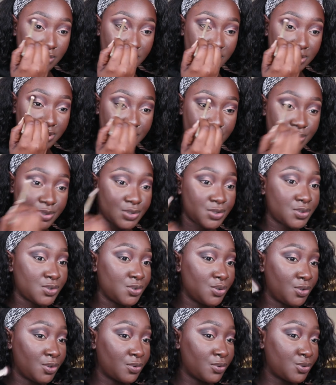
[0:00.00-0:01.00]
just,
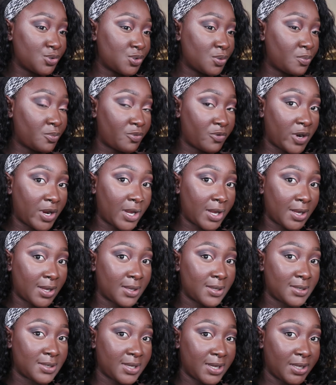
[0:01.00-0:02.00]
you know, to bring
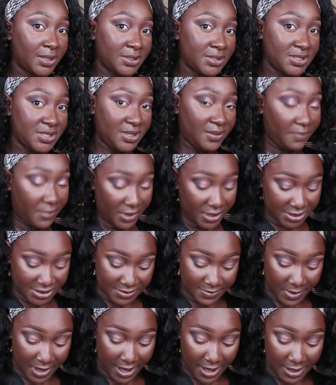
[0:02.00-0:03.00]
that
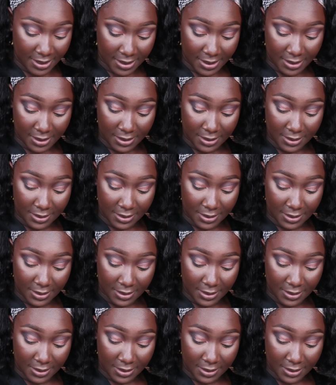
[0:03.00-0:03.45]
deepness back.